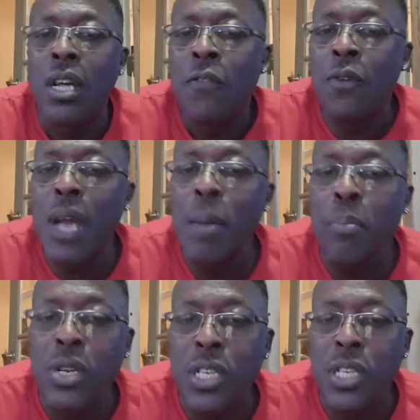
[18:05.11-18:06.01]
They're not
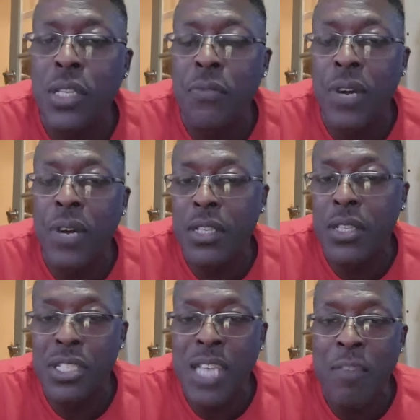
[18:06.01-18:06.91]
pushing it
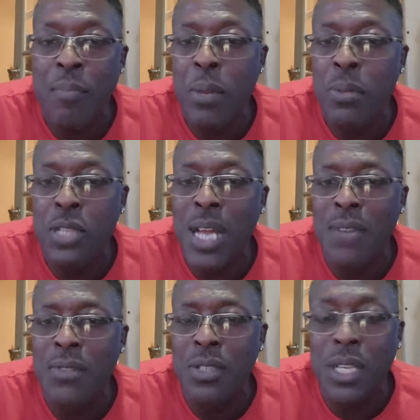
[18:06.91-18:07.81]
to save people's
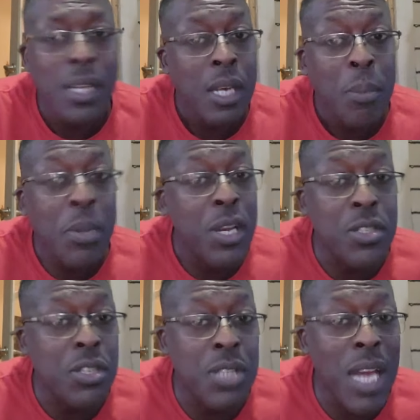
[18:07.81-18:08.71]
lives and shit, because
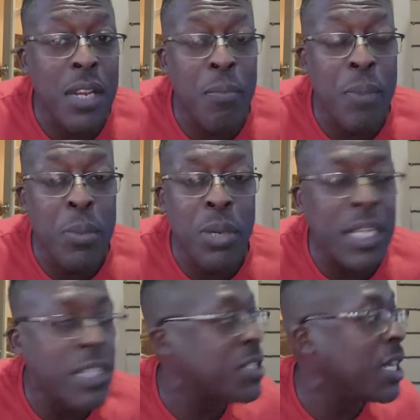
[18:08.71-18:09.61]
there's not enough people
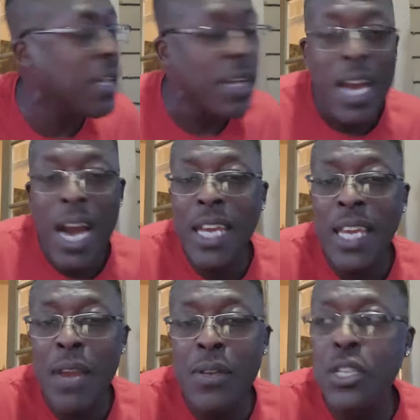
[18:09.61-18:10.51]
getting sick. I
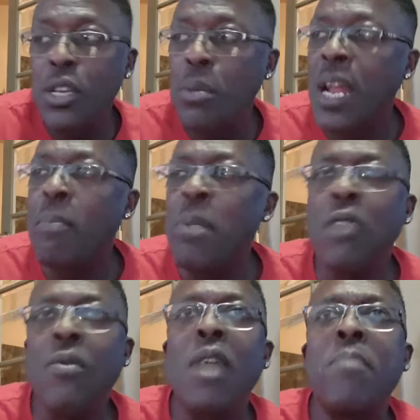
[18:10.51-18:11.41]
guarantee you, man, I've been
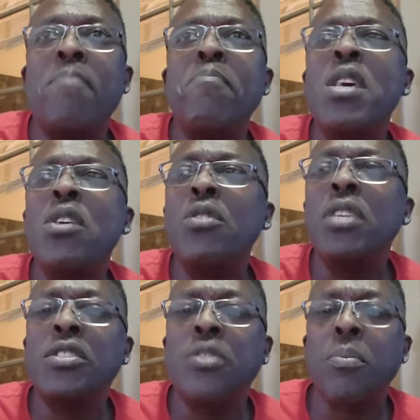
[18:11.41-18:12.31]
around
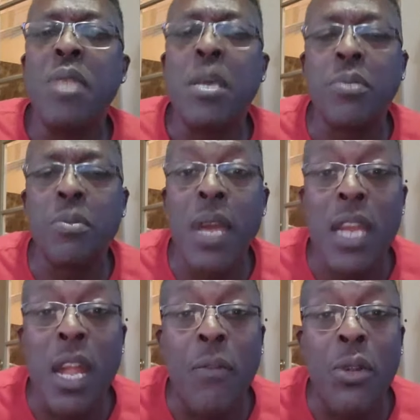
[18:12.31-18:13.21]
millions of people, man, and
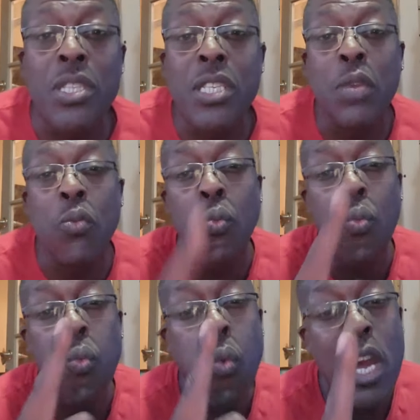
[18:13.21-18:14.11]
I've only seen
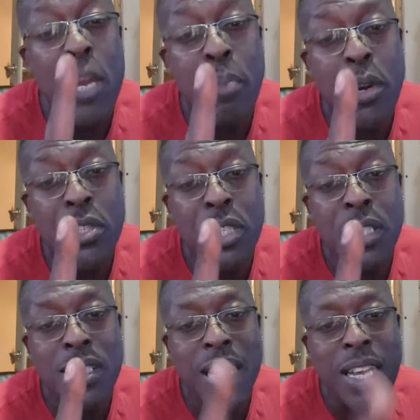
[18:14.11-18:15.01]
one person
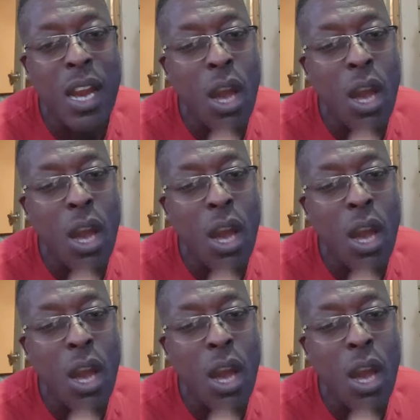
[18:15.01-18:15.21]
sick.